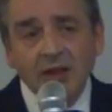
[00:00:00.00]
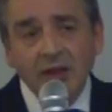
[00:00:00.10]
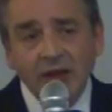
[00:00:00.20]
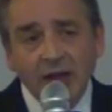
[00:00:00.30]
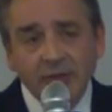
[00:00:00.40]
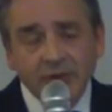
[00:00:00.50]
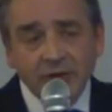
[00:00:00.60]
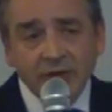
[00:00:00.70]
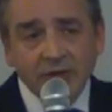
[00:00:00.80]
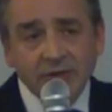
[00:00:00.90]
And after
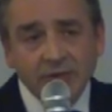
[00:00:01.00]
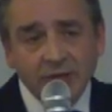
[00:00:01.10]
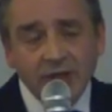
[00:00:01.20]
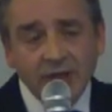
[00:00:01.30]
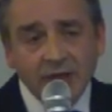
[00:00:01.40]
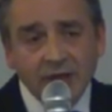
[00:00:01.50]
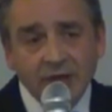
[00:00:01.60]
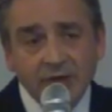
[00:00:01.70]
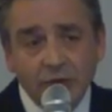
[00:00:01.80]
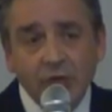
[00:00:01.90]

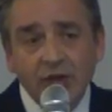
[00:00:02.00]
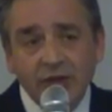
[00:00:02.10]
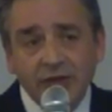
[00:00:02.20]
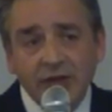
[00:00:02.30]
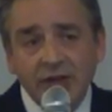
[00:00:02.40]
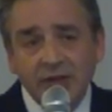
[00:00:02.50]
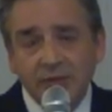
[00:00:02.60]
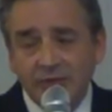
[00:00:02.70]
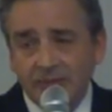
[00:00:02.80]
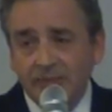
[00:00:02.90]
the New Year's
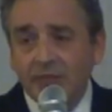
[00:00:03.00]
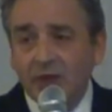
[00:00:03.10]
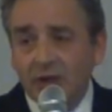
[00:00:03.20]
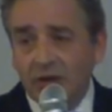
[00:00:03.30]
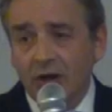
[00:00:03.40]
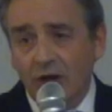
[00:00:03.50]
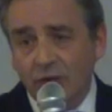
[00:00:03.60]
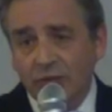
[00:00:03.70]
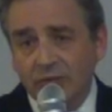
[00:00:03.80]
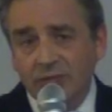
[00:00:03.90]
Eve
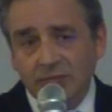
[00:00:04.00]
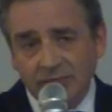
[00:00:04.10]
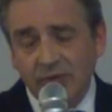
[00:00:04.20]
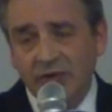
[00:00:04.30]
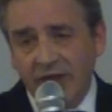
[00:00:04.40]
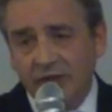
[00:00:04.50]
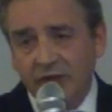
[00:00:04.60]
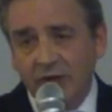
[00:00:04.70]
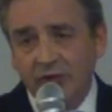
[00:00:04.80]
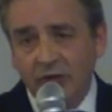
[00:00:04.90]
Cologne
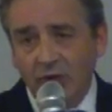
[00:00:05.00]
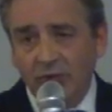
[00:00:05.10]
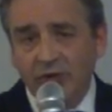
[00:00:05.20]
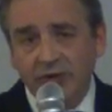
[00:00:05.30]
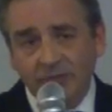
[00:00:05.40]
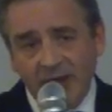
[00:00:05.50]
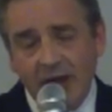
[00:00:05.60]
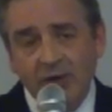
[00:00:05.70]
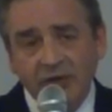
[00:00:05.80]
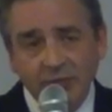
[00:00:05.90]
sexual assaults,
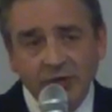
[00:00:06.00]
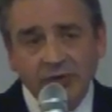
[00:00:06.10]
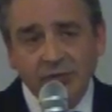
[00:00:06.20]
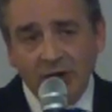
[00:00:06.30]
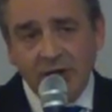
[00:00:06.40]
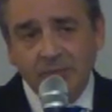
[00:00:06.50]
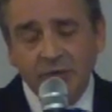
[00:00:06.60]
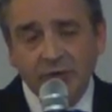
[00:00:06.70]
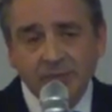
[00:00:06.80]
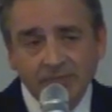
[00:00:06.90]
harassments,
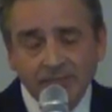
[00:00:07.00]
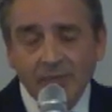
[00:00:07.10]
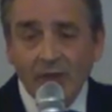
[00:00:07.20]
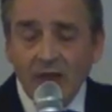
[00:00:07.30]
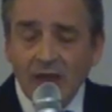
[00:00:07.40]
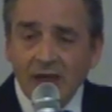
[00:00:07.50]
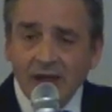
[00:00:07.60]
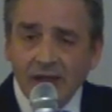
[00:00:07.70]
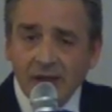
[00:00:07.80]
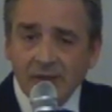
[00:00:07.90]
rapes,
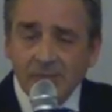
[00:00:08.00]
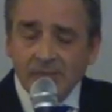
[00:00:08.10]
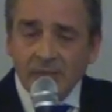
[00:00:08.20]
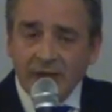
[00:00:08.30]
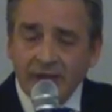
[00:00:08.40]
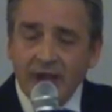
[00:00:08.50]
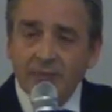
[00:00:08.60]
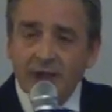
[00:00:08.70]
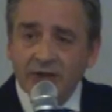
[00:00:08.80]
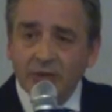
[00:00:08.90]
he
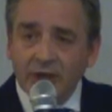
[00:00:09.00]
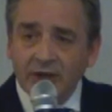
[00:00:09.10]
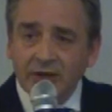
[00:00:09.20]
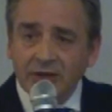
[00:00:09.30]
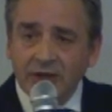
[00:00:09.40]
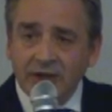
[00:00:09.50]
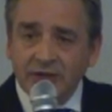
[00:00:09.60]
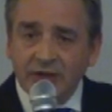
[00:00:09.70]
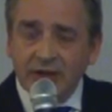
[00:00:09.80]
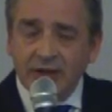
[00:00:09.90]
came back to England and he
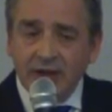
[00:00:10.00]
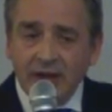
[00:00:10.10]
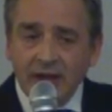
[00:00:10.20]
said,